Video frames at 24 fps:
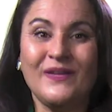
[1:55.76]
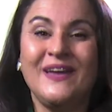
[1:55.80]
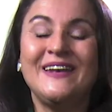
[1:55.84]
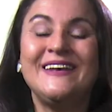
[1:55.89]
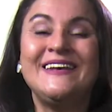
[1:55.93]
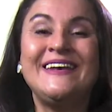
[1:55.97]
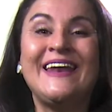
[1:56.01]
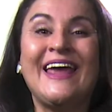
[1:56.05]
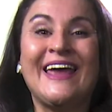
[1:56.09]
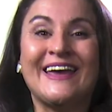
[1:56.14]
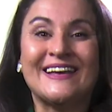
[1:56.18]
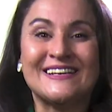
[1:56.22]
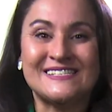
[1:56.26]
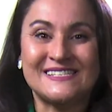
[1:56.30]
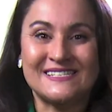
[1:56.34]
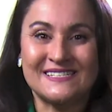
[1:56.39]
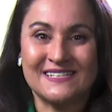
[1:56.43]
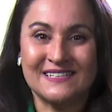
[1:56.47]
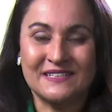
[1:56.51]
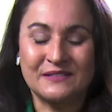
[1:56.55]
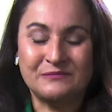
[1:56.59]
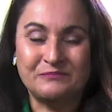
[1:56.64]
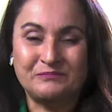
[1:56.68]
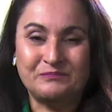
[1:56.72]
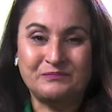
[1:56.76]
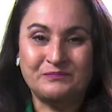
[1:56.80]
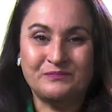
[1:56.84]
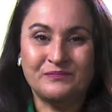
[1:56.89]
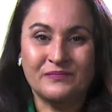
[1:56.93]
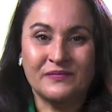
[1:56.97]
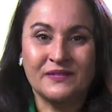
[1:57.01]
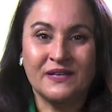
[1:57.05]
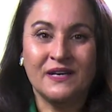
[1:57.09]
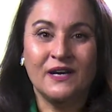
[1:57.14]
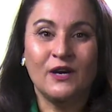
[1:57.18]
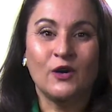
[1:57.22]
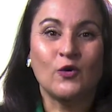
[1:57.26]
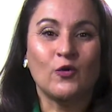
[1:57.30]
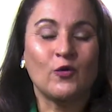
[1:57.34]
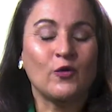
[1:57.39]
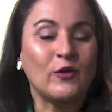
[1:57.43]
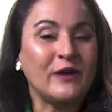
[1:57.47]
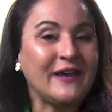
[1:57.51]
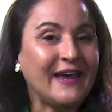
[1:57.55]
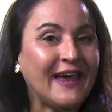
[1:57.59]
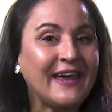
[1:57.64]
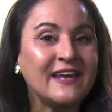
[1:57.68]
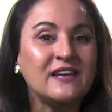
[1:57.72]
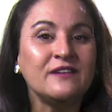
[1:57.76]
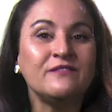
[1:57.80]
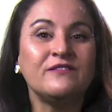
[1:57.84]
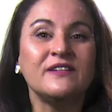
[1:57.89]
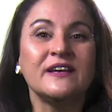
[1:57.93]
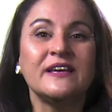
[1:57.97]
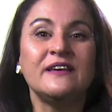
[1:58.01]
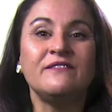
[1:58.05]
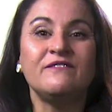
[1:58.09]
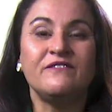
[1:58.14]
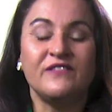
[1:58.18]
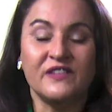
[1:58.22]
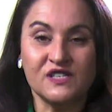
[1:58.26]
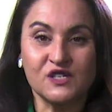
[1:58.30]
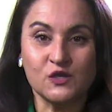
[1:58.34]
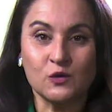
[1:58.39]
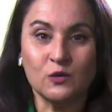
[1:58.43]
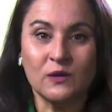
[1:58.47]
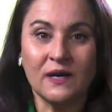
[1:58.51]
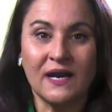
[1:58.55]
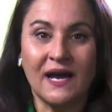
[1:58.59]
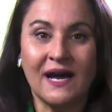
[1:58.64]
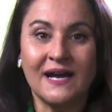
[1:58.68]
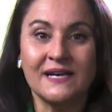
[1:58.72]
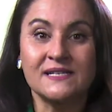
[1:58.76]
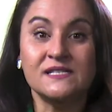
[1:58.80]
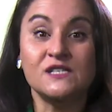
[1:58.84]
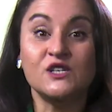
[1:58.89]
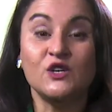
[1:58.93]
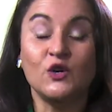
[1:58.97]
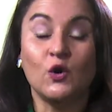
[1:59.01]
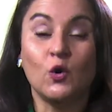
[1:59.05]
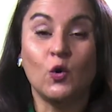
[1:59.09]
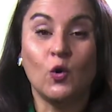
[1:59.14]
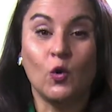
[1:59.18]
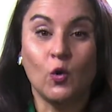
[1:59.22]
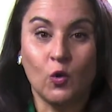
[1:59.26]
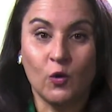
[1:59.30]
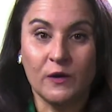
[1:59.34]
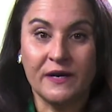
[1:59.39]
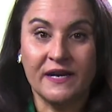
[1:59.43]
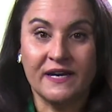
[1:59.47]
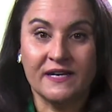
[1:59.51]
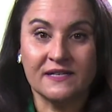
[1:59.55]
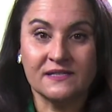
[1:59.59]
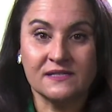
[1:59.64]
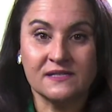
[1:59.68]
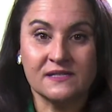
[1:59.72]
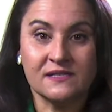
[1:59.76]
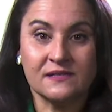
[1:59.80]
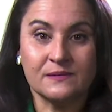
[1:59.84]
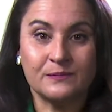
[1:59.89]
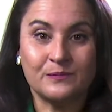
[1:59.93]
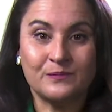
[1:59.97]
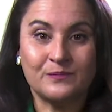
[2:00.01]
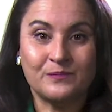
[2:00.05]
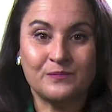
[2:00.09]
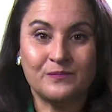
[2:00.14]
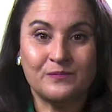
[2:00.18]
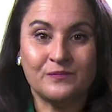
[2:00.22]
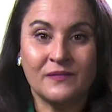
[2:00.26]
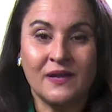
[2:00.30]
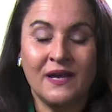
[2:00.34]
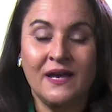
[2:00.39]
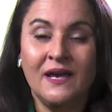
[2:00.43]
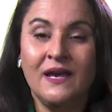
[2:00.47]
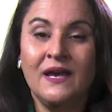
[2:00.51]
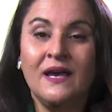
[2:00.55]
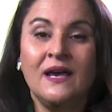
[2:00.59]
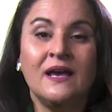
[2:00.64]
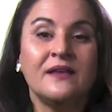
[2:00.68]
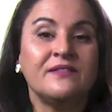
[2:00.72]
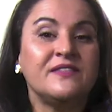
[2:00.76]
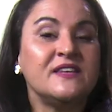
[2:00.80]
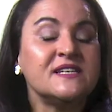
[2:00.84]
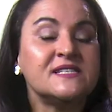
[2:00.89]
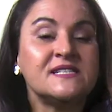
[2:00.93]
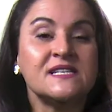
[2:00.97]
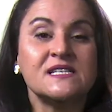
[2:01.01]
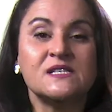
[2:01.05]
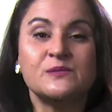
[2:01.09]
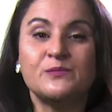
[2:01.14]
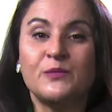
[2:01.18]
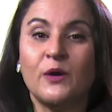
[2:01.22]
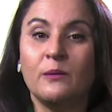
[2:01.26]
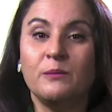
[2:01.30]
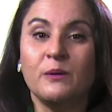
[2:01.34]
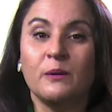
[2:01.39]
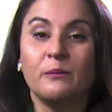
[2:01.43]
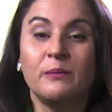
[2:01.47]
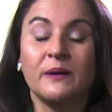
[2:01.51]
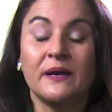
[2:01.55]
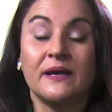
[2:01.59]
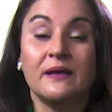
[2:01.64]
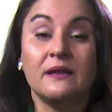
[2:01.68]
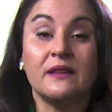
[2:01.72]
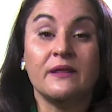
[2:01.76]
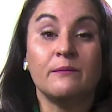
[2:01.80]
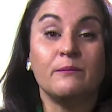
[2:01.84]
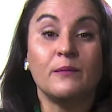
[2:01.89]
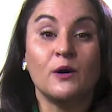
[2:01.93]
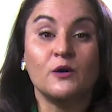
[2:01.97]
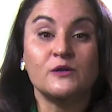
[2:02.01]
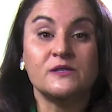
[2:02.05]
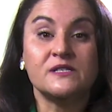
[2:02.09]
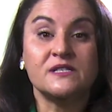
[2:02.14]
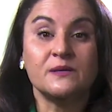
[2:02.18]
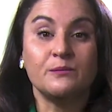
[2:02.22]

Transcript: Next, creatively visualise your audience. This is probably the most